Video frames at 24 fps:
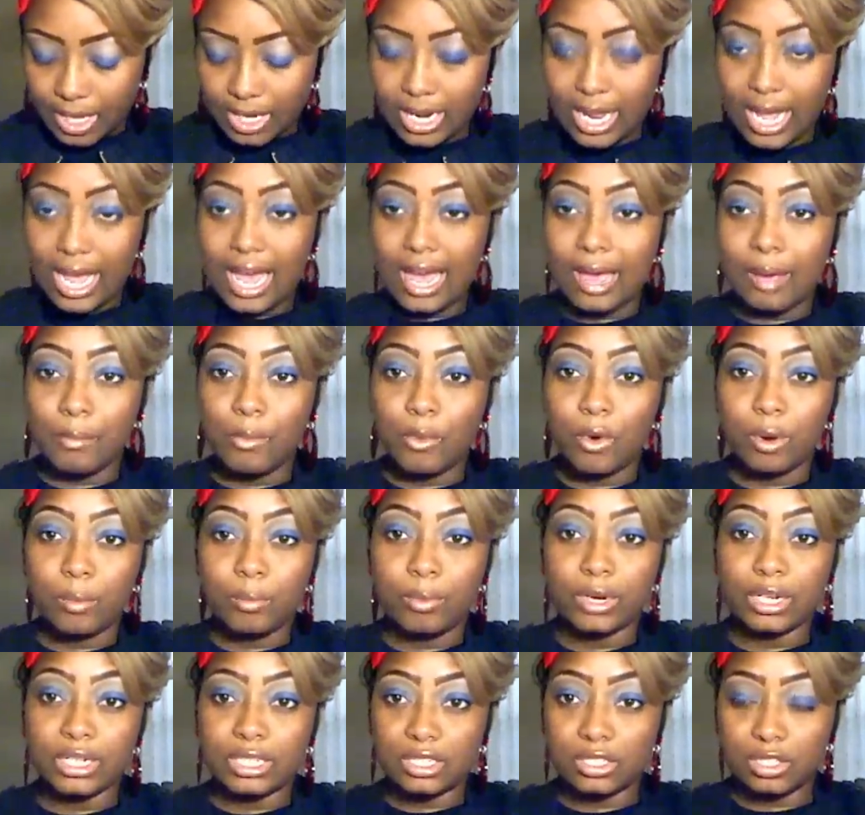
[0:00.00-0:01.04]
and they had more
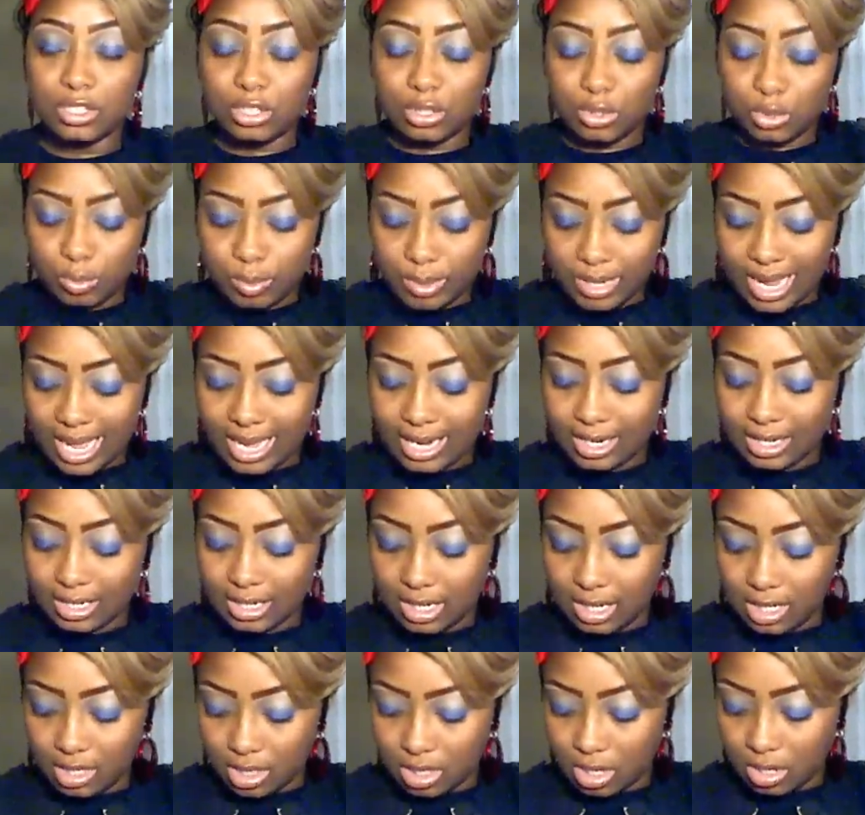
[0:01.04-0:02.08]
brushes too, but I
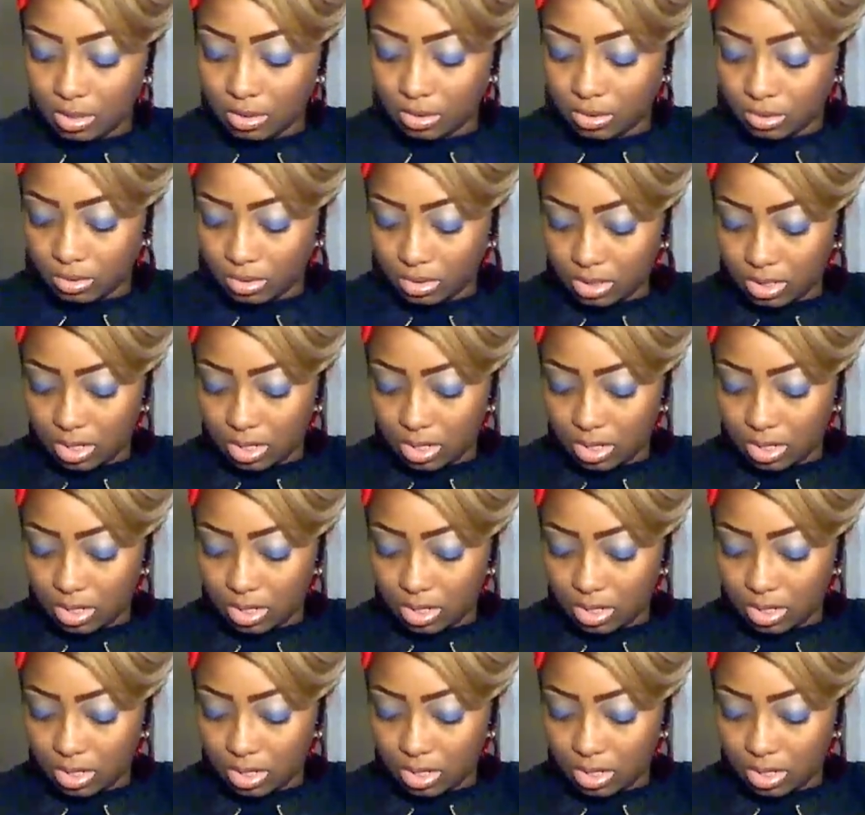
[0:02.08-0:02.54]
didn't need those,